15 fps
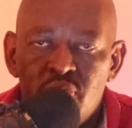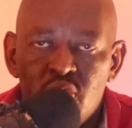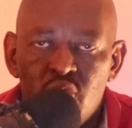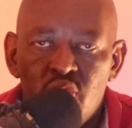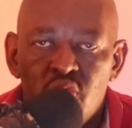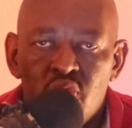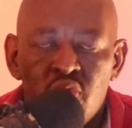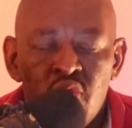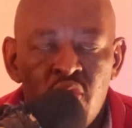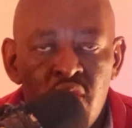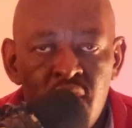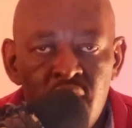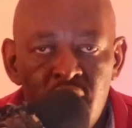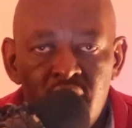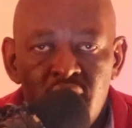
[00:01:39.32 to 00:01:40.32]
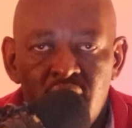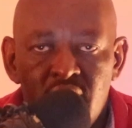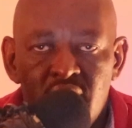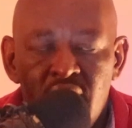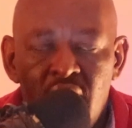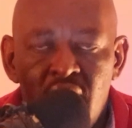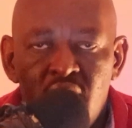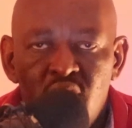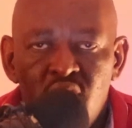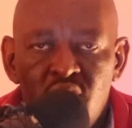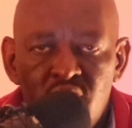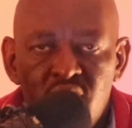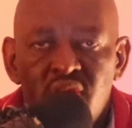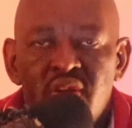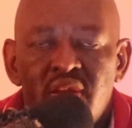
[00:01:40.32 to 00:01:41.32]
below. And
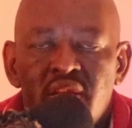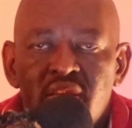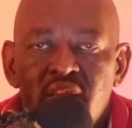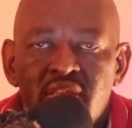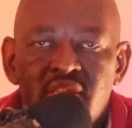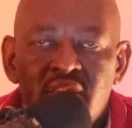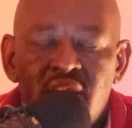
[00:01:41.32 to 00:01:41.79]
now, let us